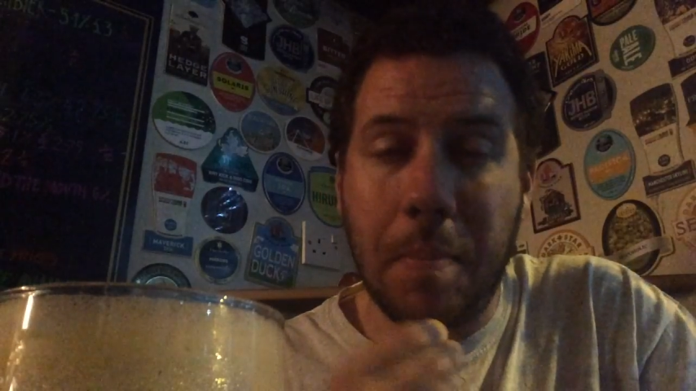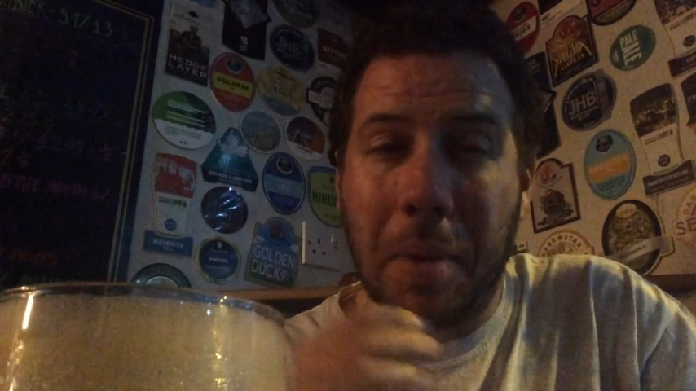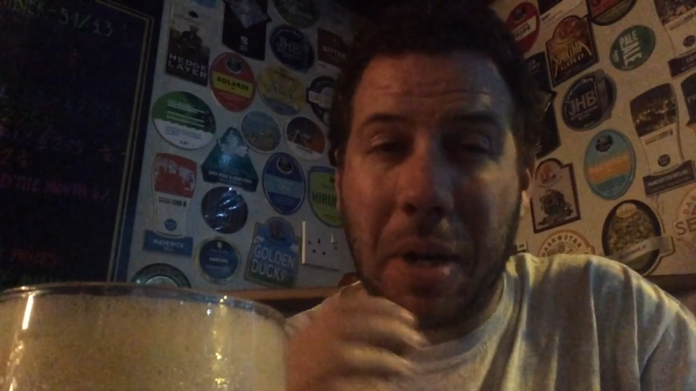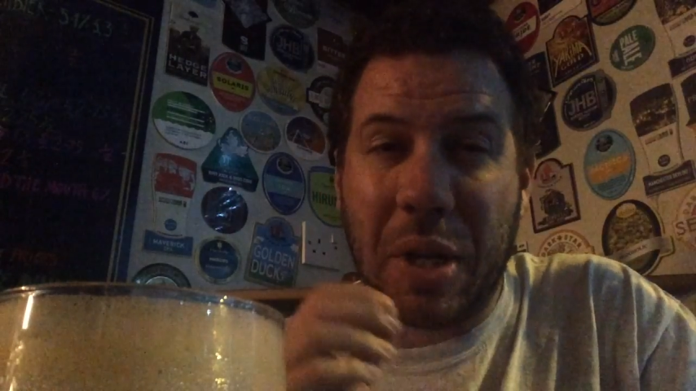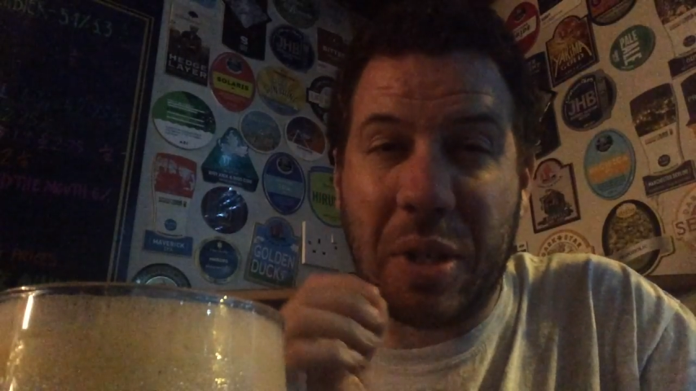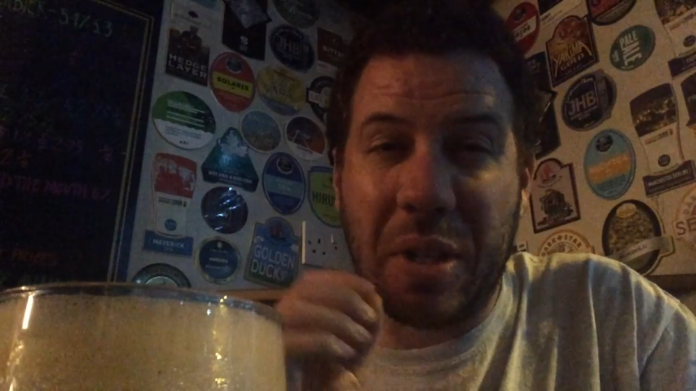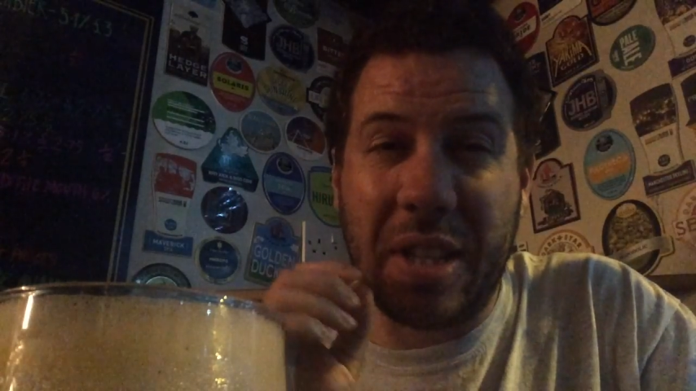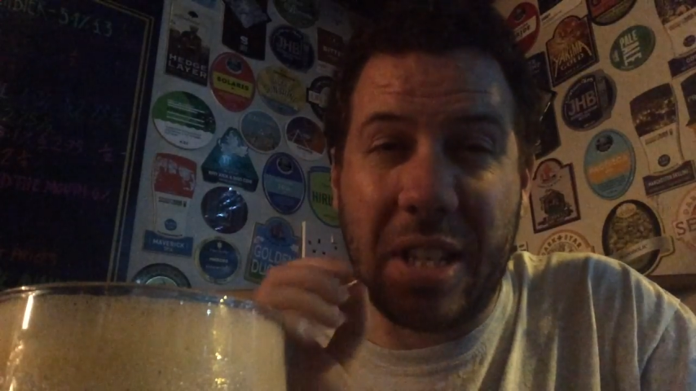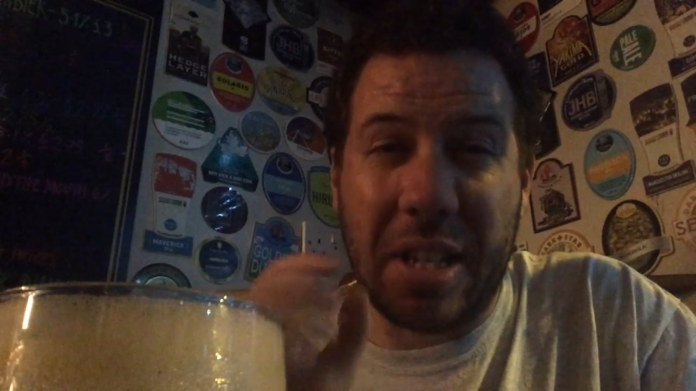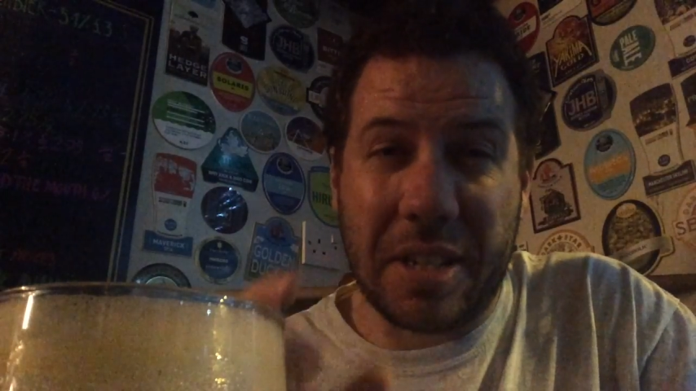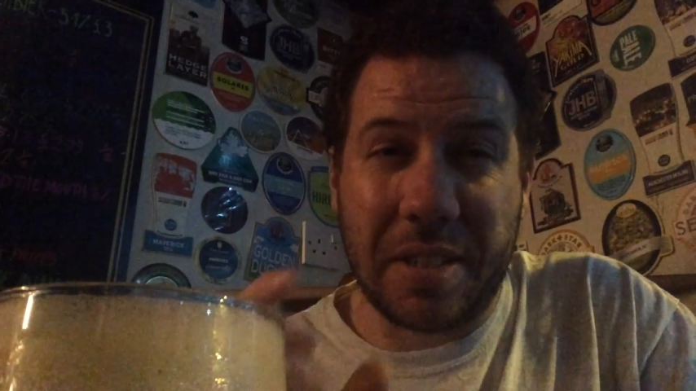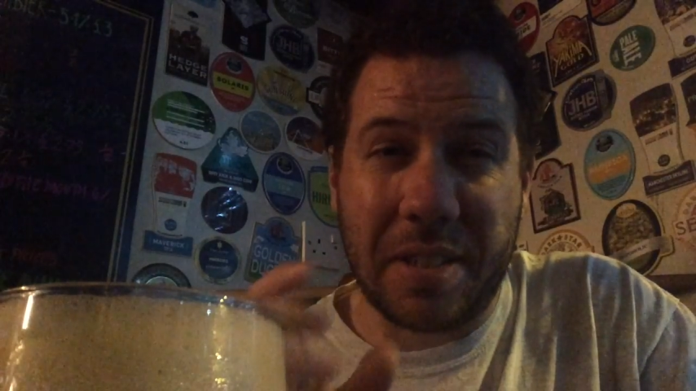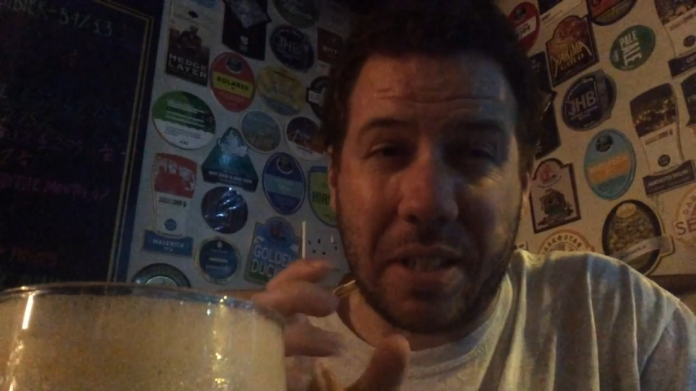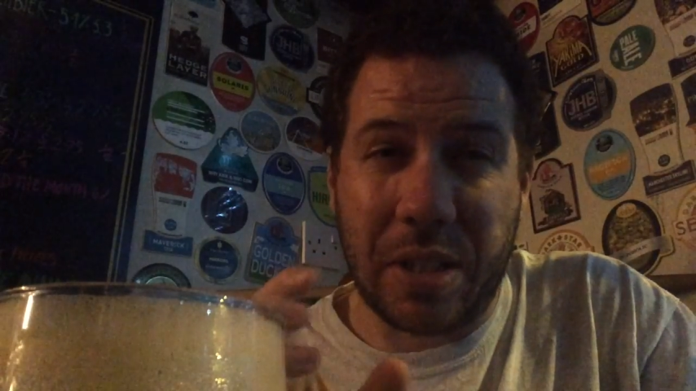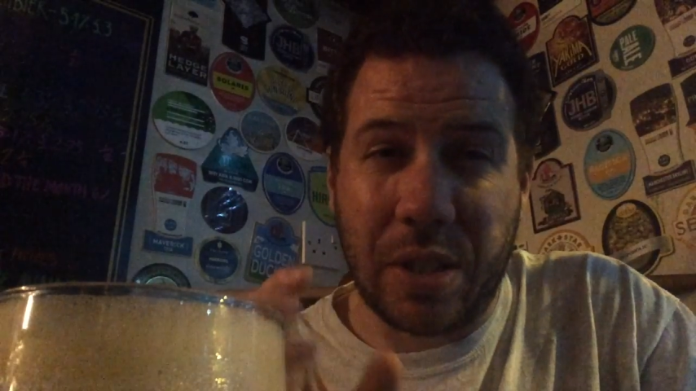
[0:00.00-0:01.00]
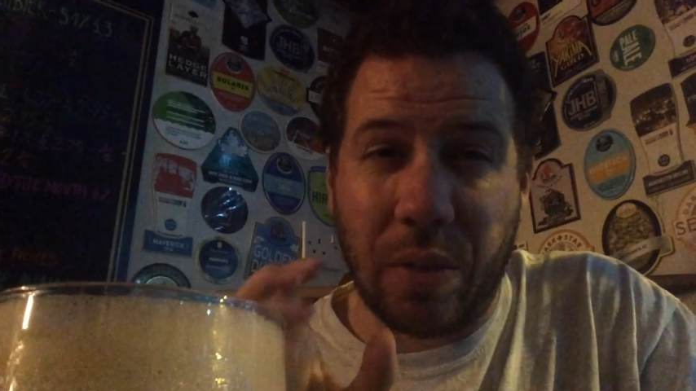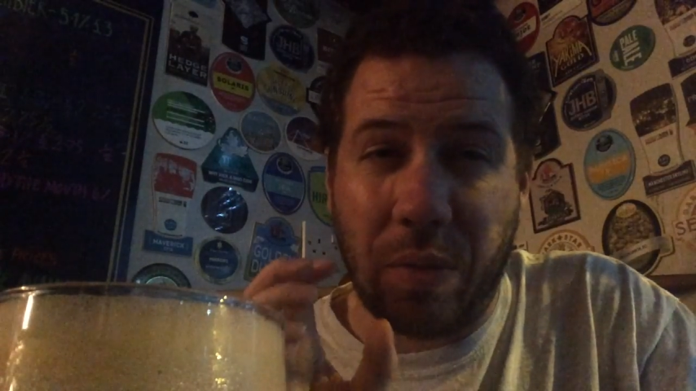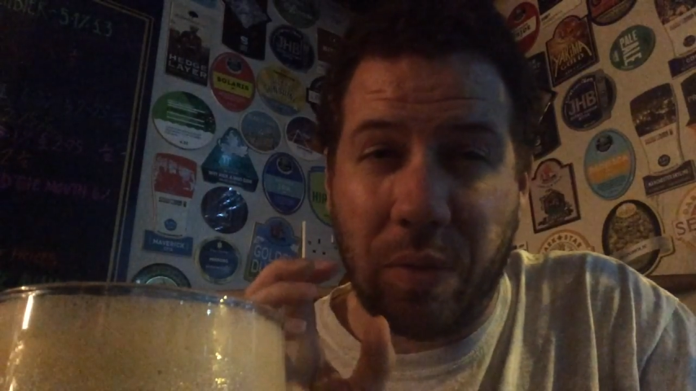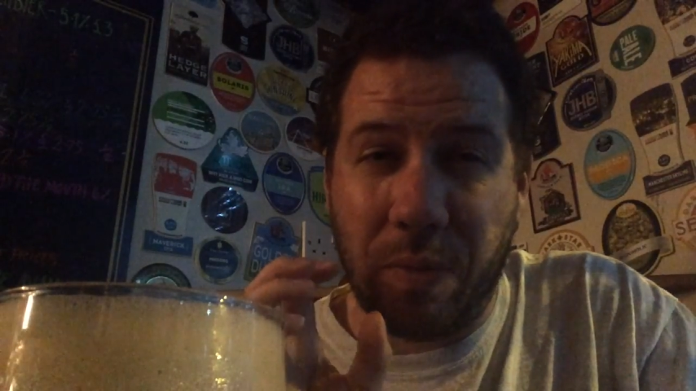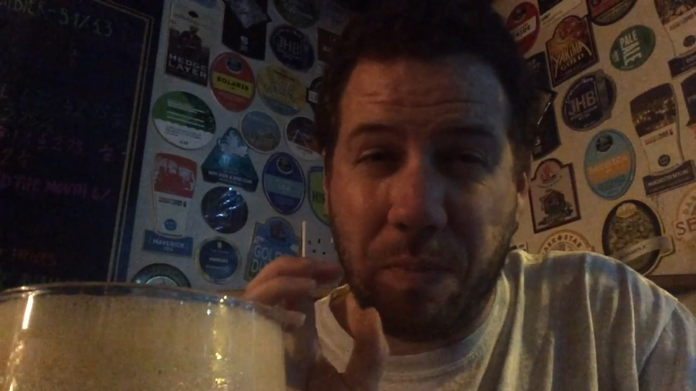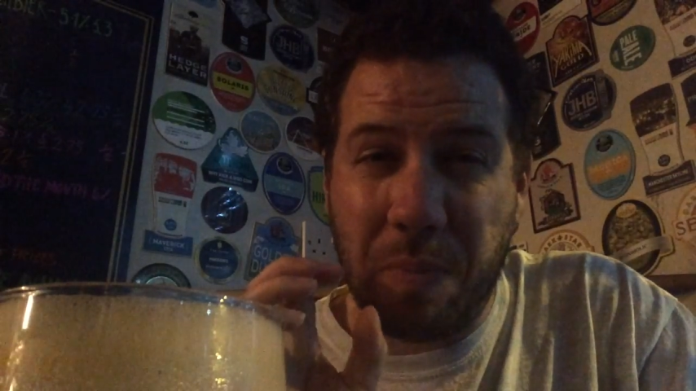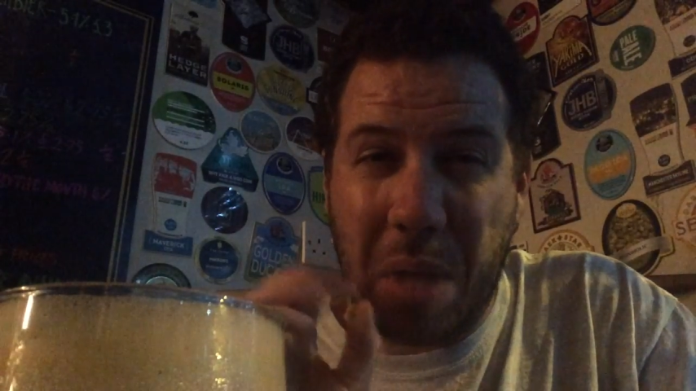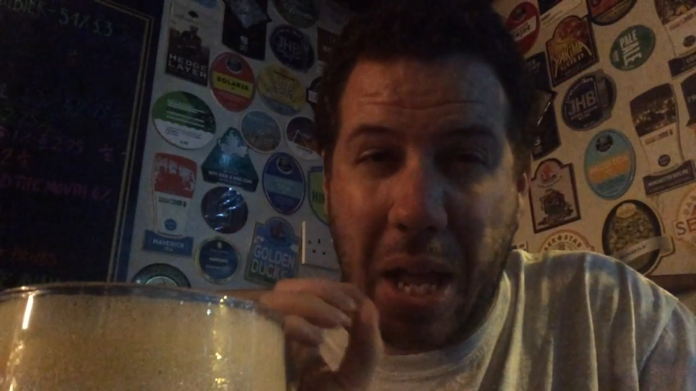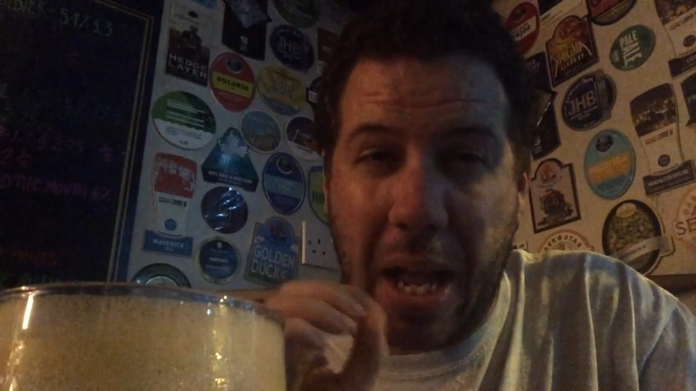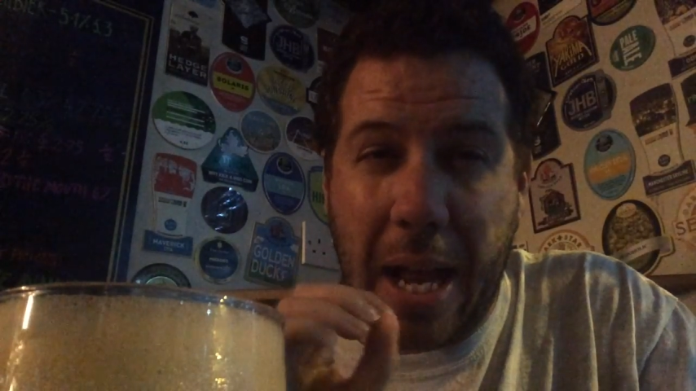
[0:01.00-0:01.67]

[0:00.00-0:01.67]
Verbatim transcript: but this is a